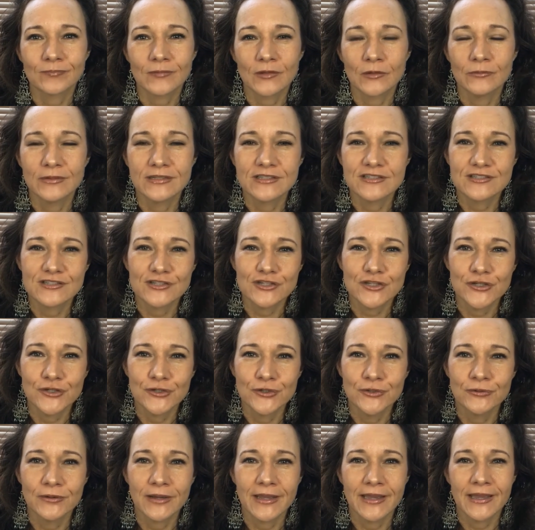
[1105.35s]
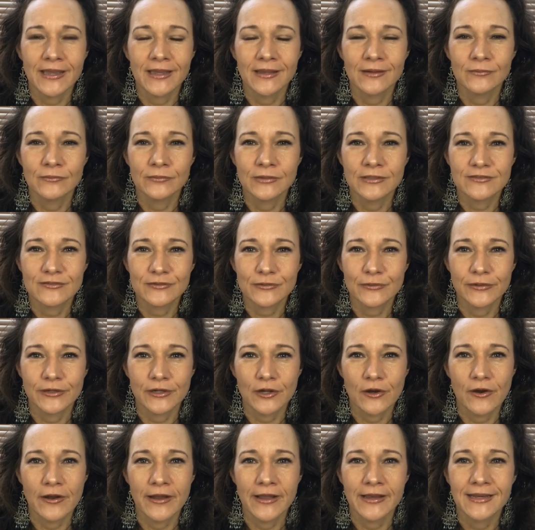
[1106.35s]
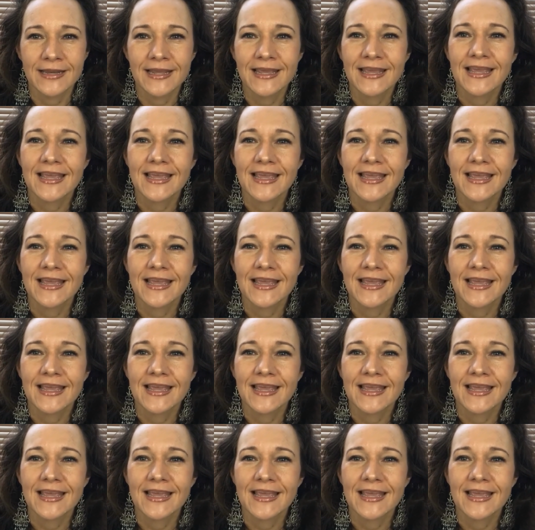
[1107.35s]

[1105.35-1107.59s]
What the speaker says: what's new and what's going on